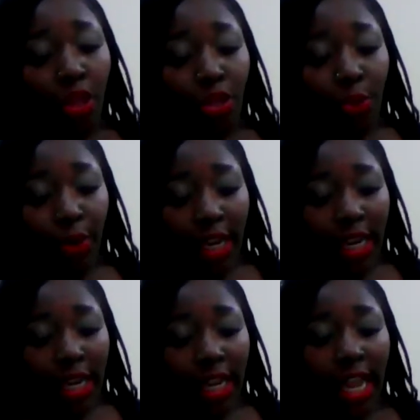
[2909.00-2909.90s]

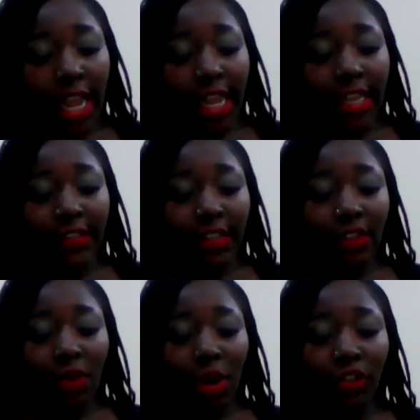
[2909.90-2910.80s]
Three, is this
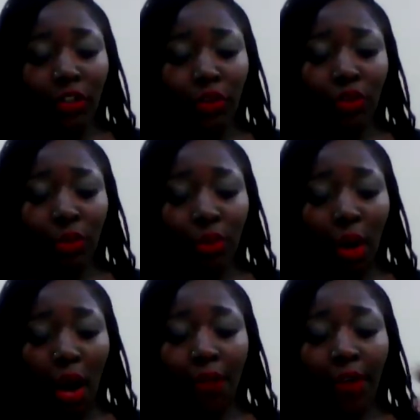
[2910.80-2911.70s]
going to screw
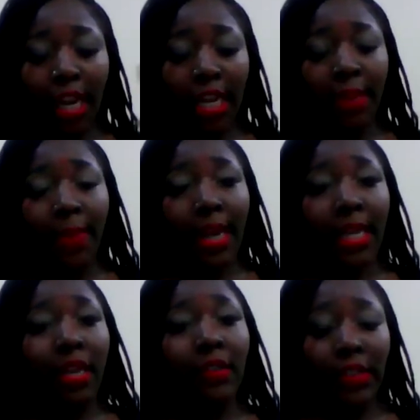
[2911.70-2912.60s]
over
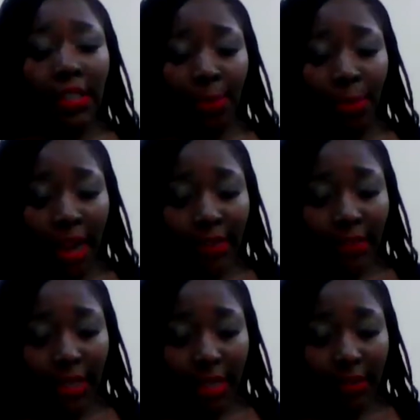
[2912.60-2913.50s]
anybody else in the
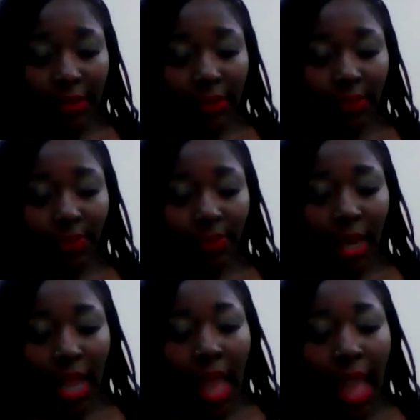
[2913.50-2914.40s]
process?
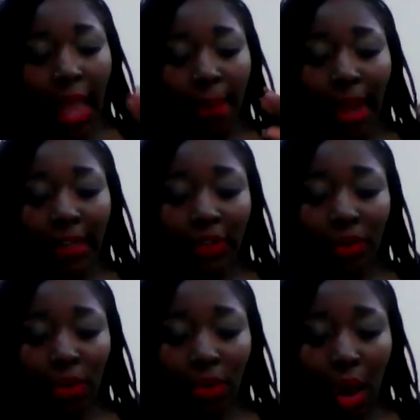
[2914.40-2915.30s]
And by
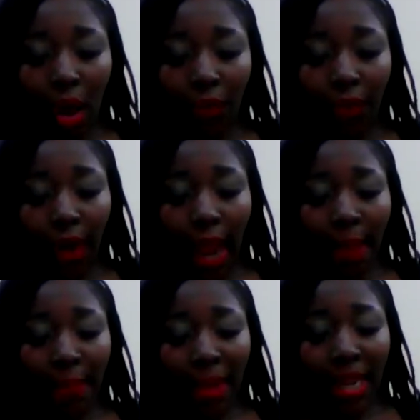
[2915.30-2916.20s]
screw over,
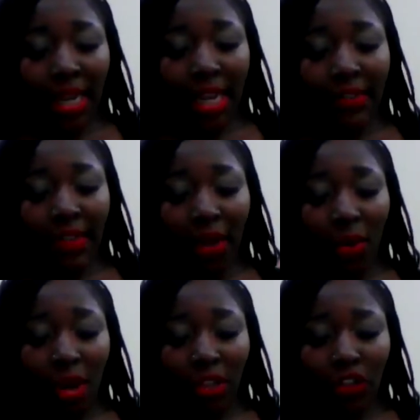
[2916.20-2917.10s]
I mean, is it
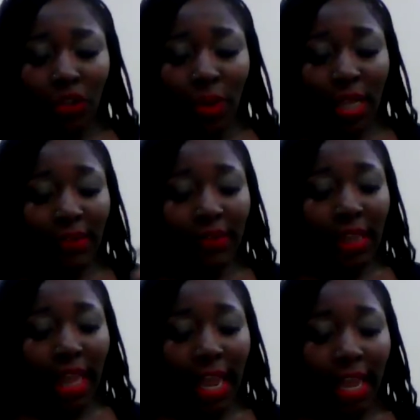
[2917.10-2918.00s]
going to
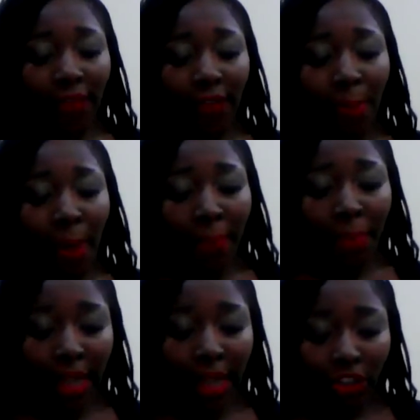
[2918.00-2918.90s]
enslave a
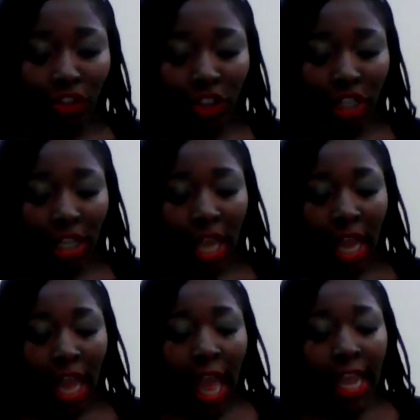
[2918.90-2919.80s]
population?
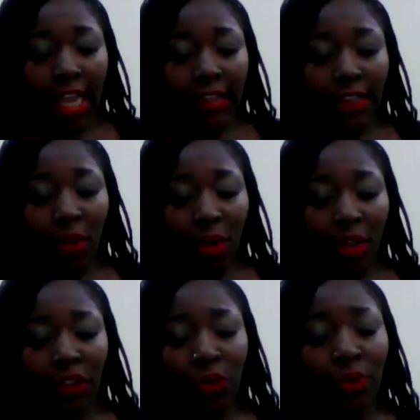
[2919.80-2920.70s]
Is it going
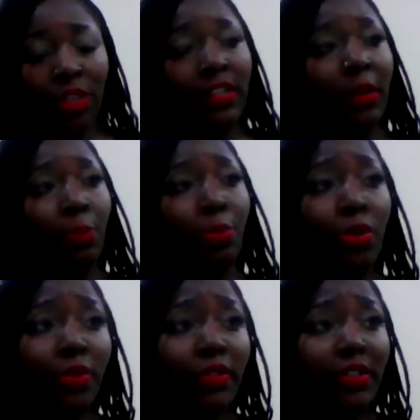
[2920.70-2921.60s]
to
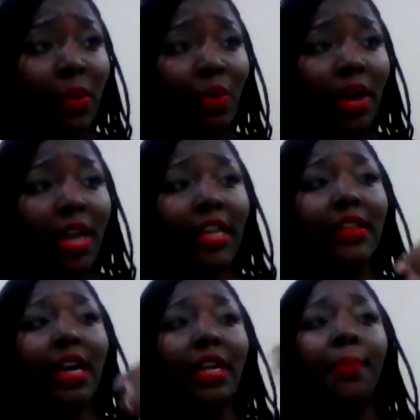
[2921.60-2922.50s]
disapprove someone? Is
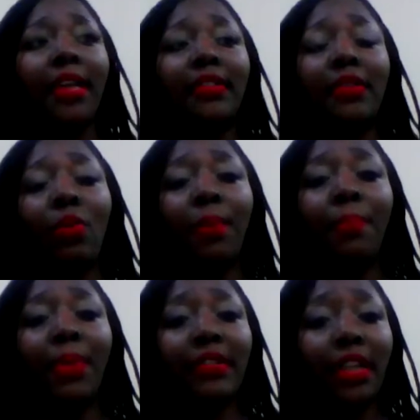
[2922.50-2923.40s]
it going to make someone
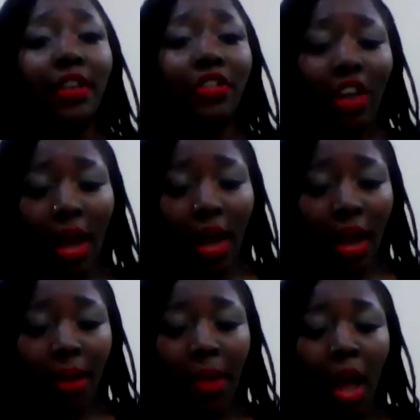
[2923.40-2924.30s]
miss their
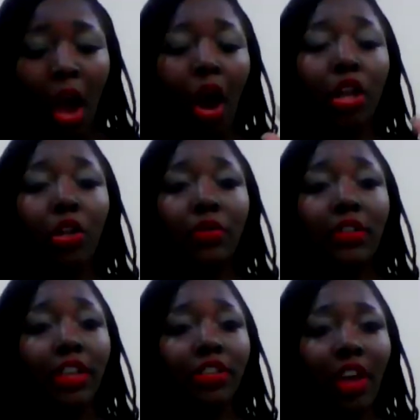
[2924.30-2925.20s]
job or lose
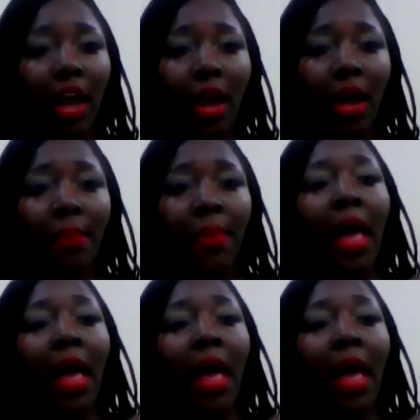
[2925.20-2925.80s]
their job?